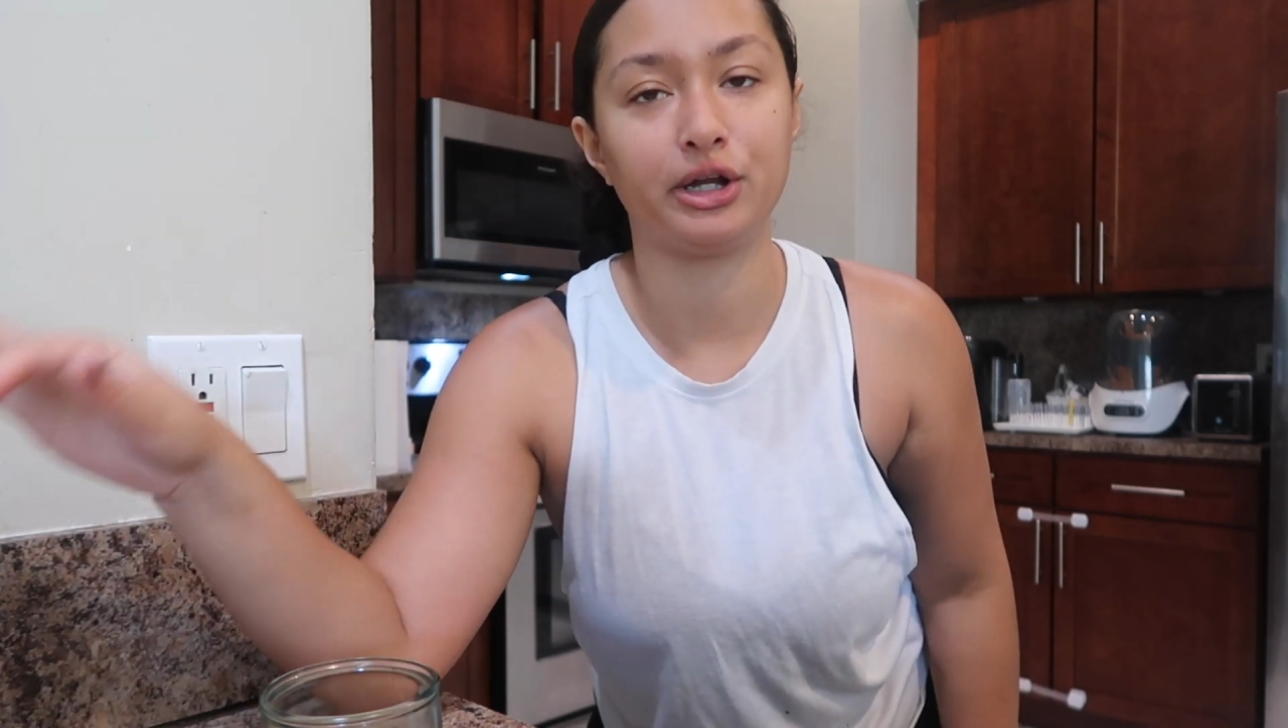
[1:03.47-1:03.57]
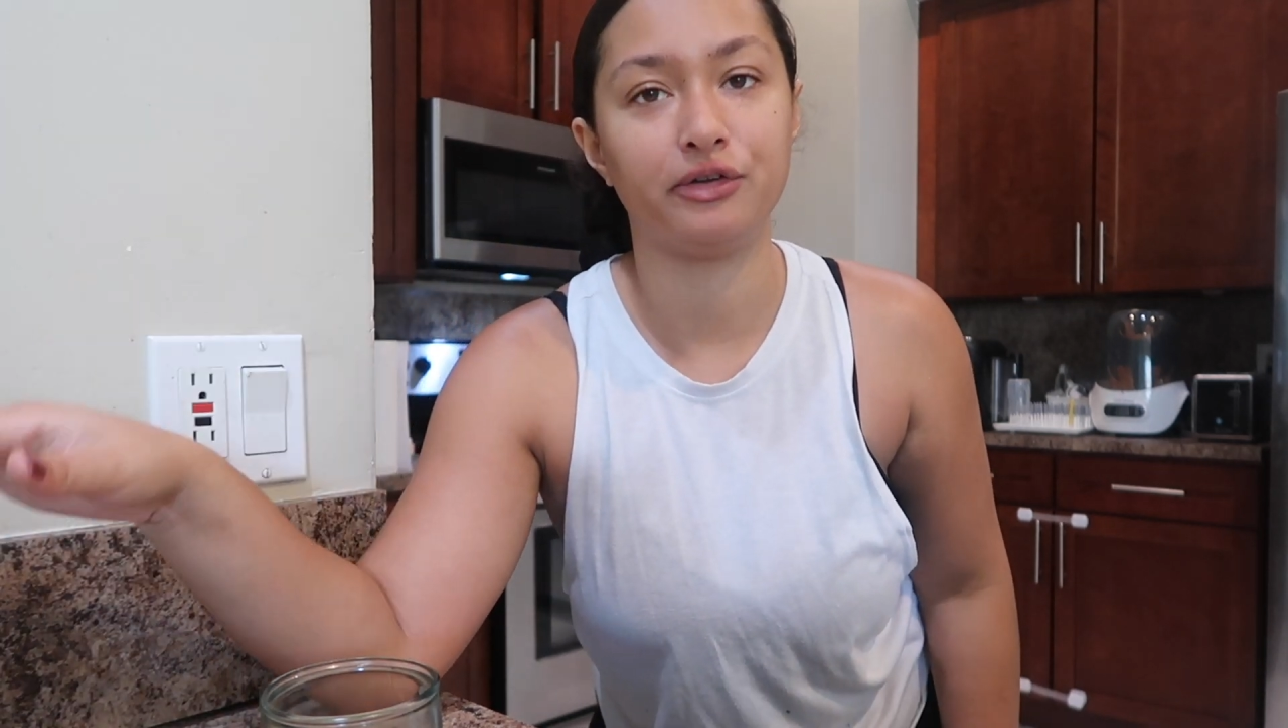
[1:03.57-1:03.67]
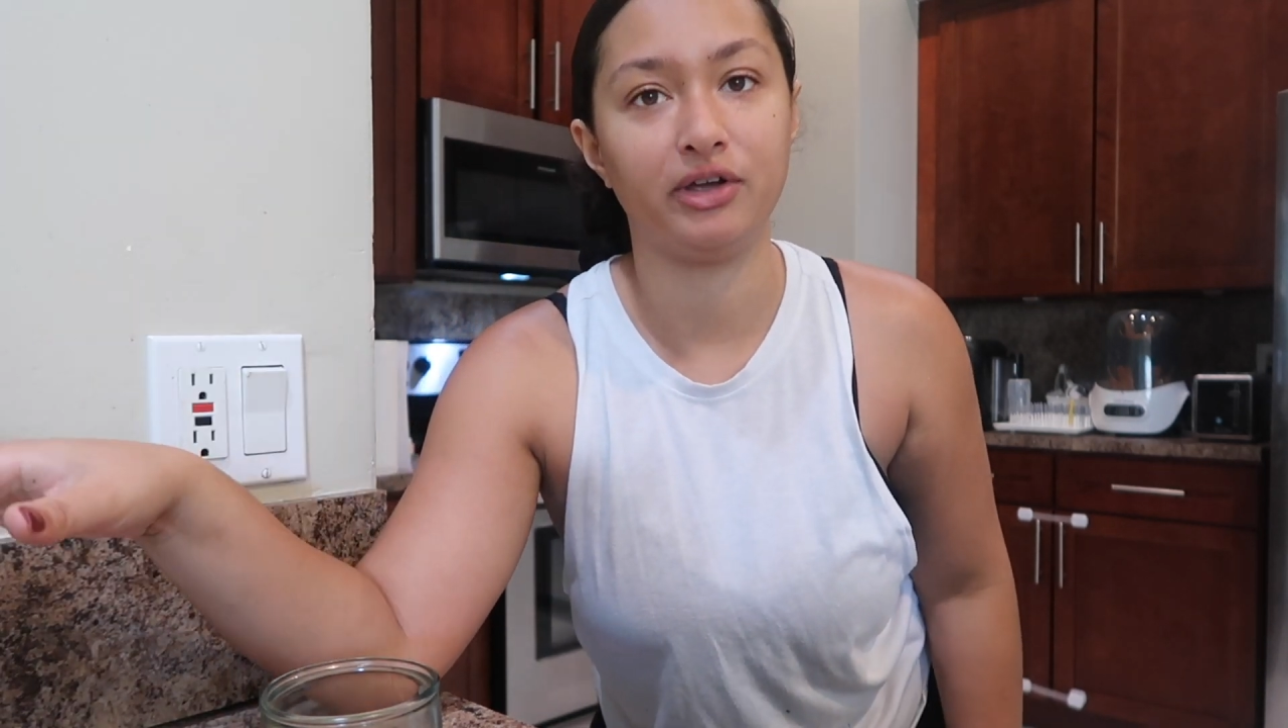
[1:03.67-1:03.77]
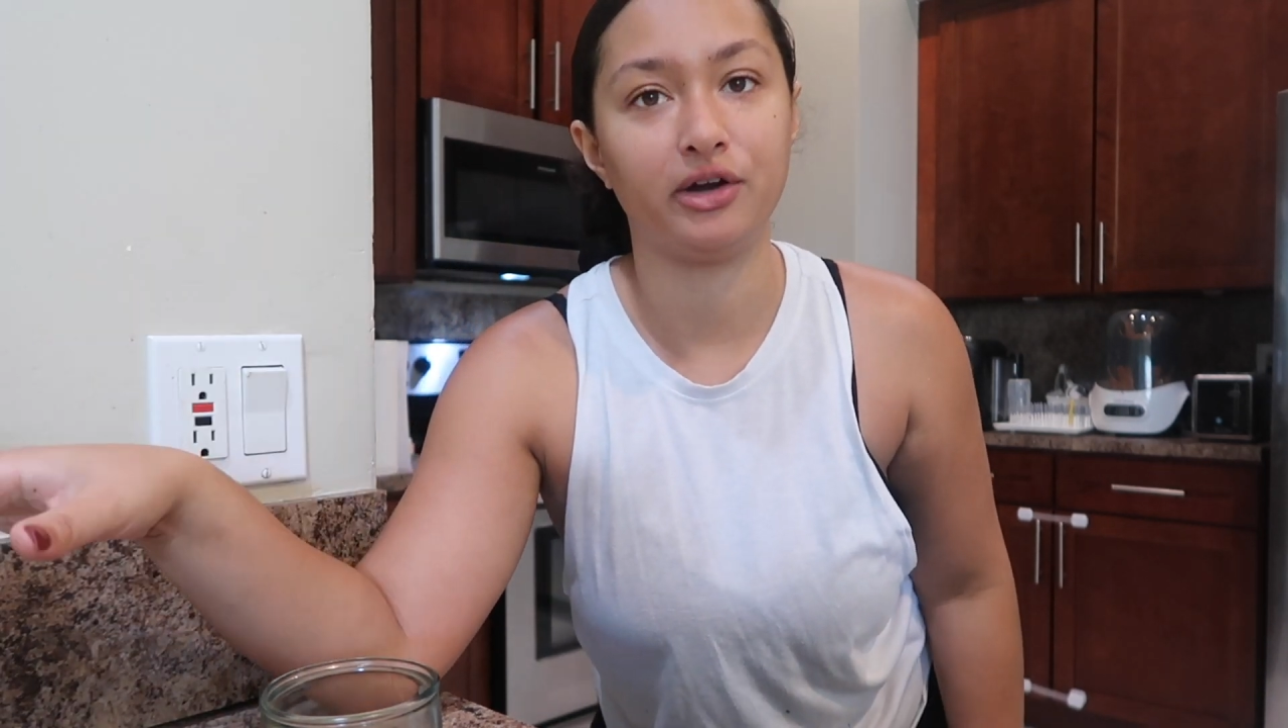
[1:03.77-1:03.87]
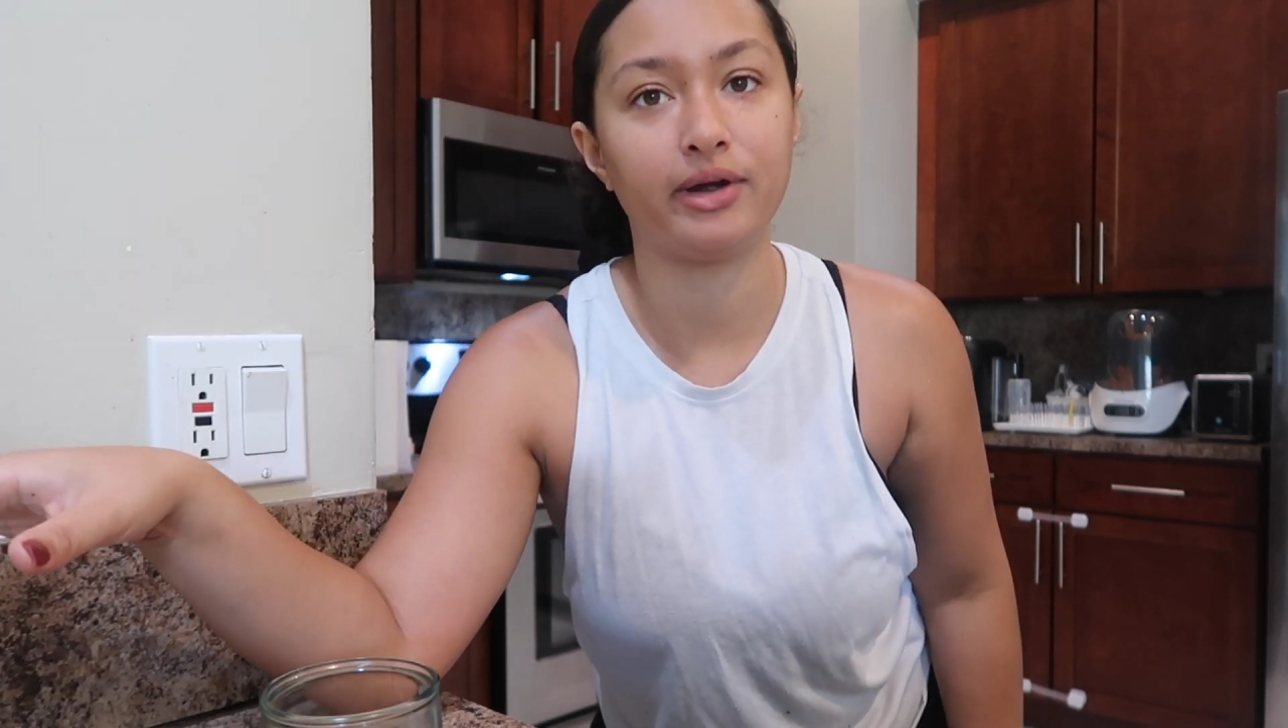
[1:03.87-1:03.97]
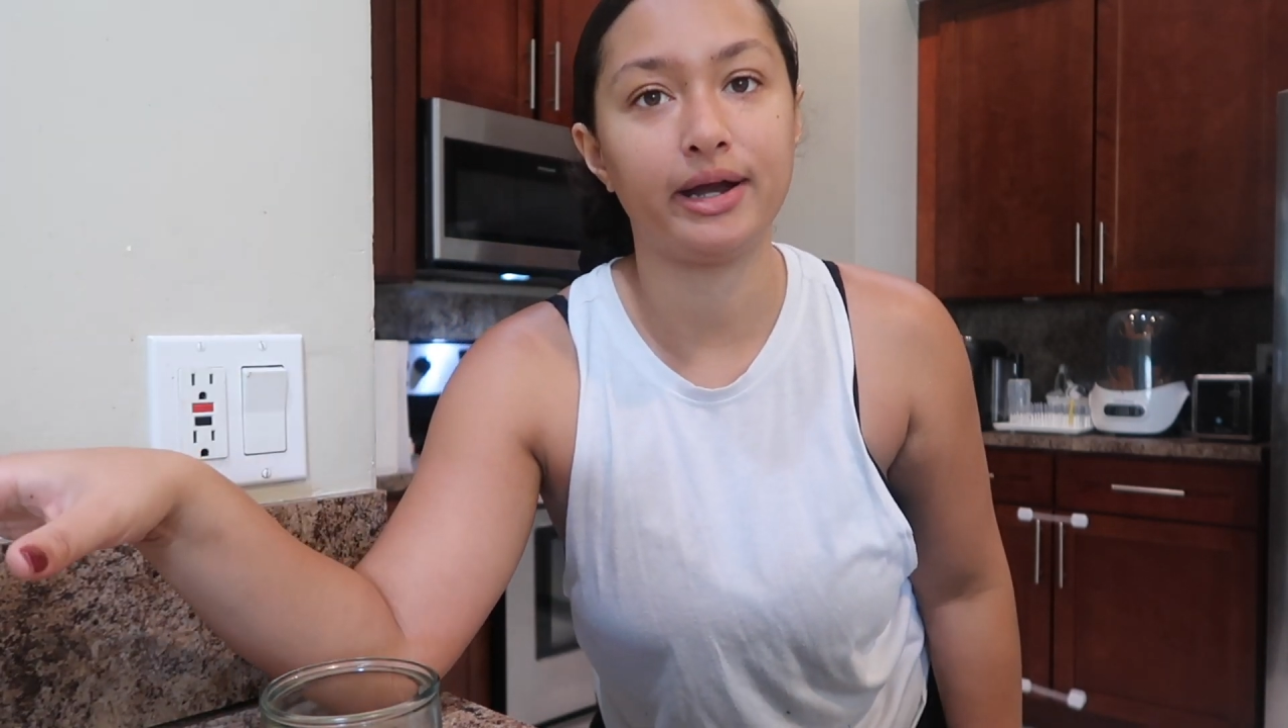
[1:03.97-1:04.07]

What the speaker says: gonna feed it right